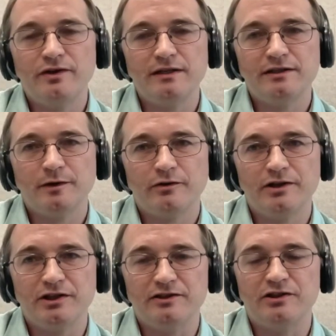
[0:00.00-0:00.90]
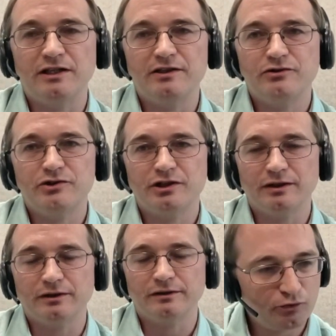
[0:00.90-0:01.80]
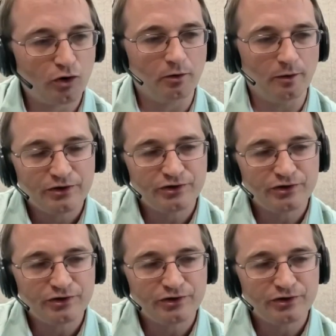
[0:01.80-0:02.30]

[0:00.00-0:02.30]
data migration, it's an interesting problem.